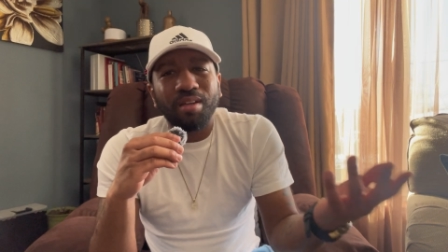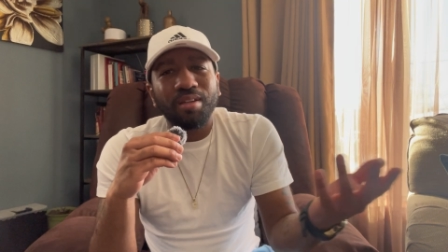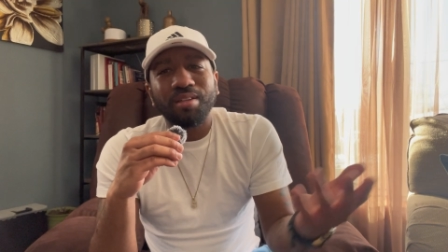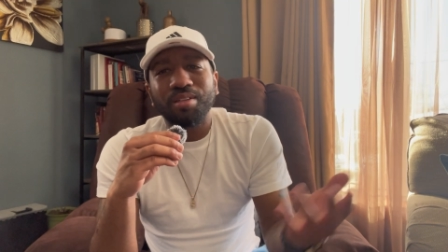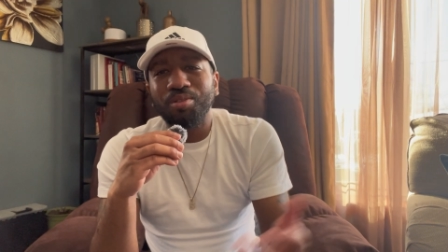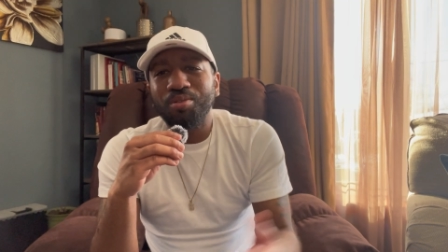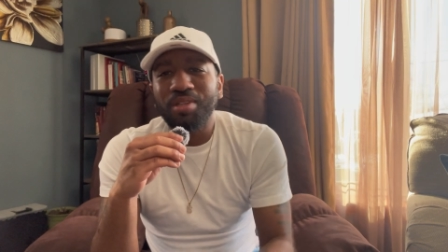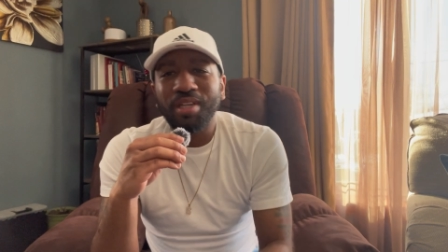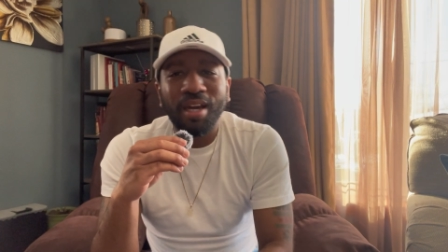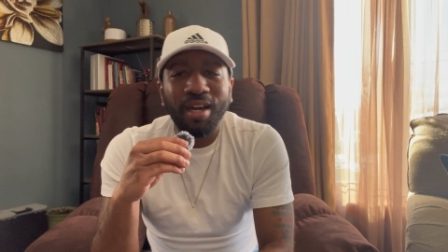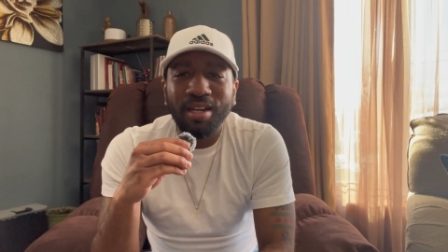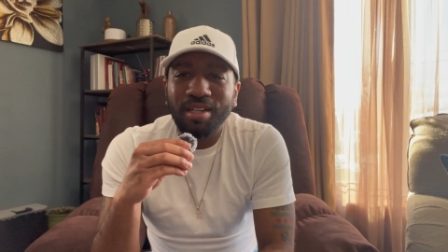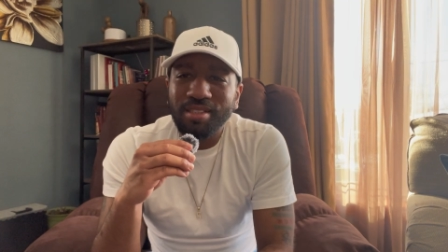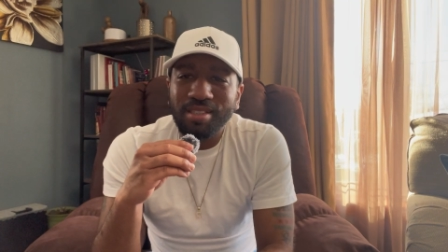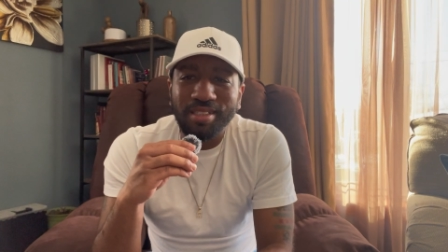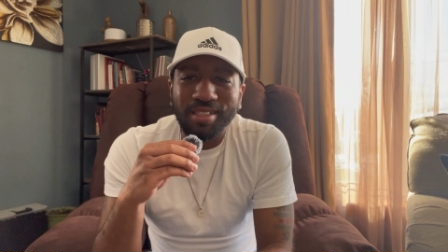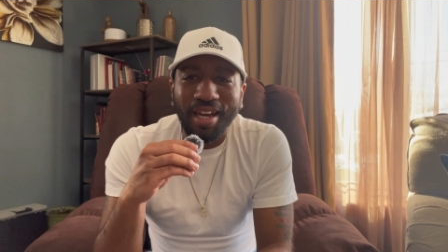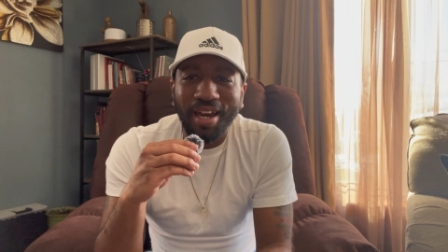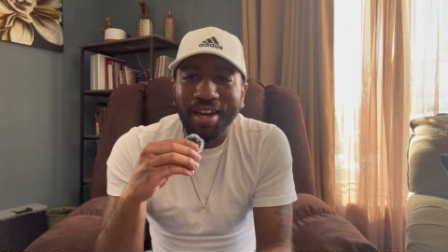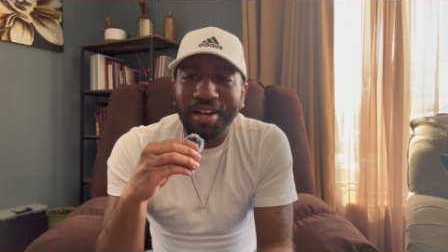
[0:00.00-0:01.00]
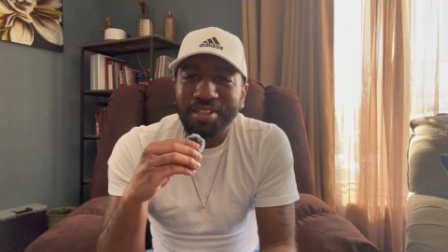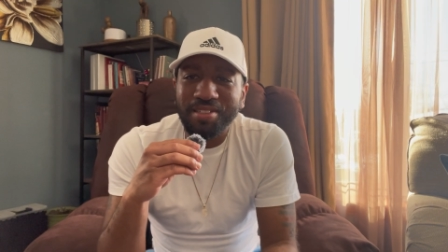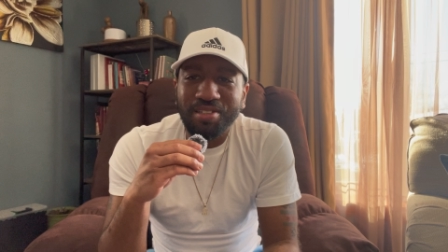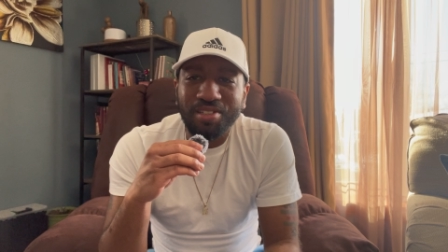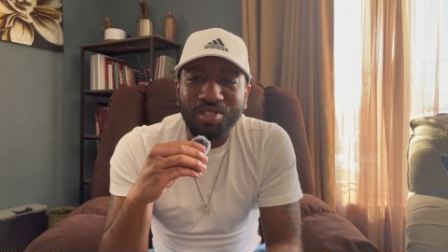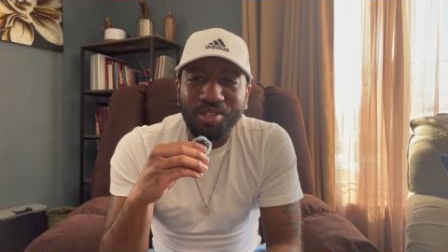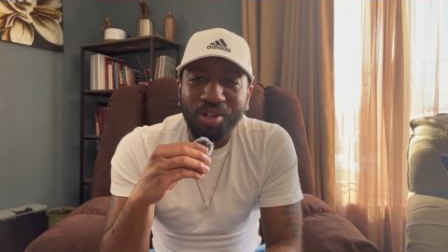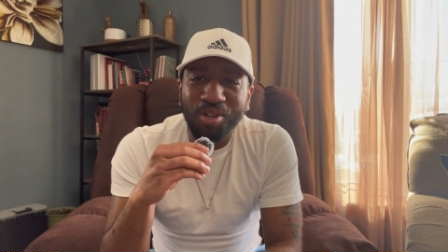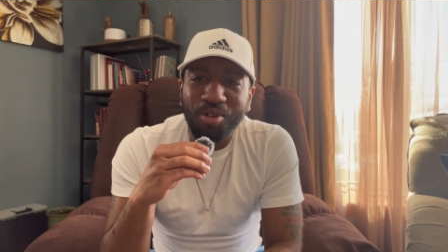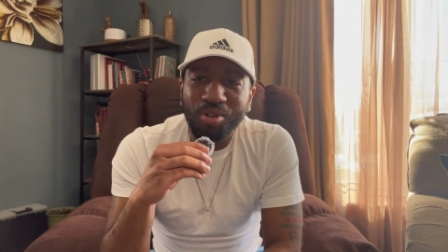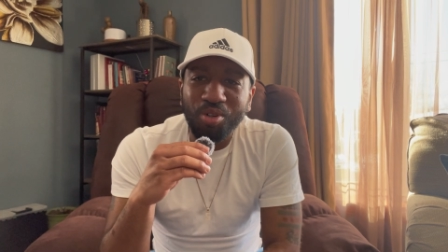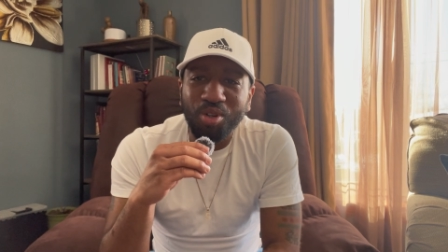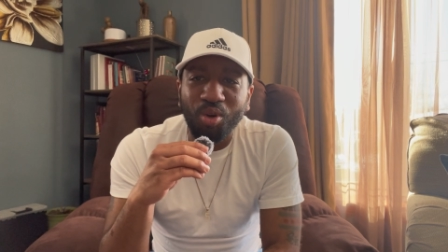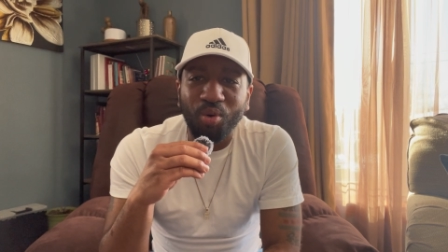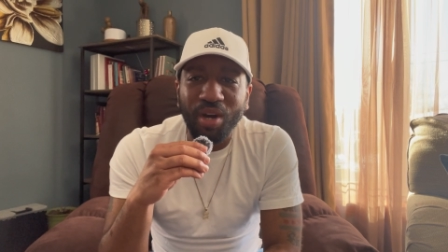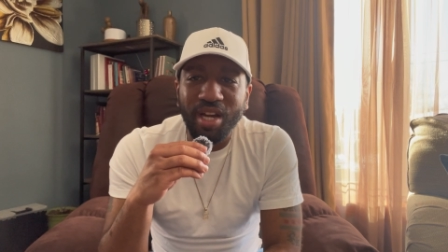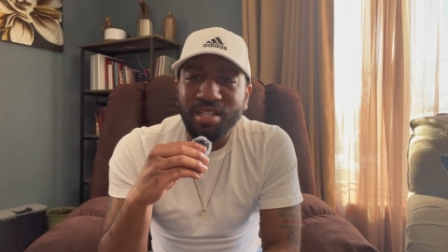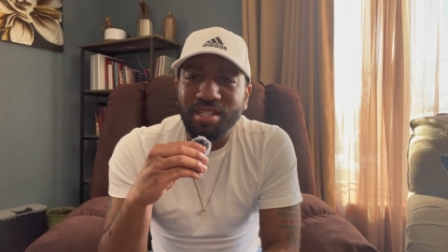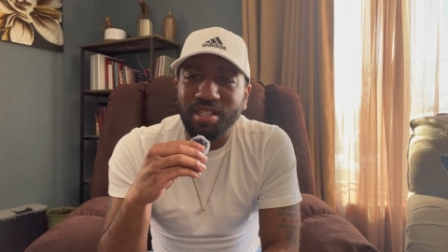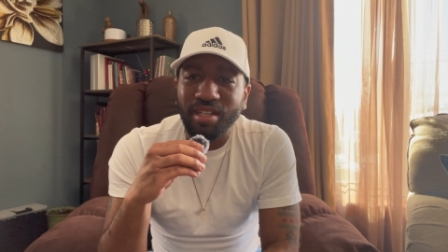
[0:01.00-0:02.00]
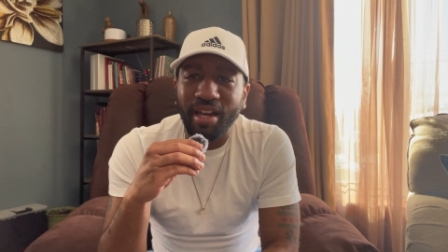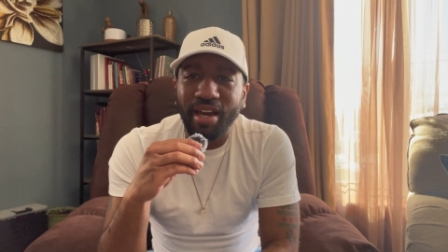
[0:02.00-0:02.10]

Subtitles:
you kind of just answered your own question.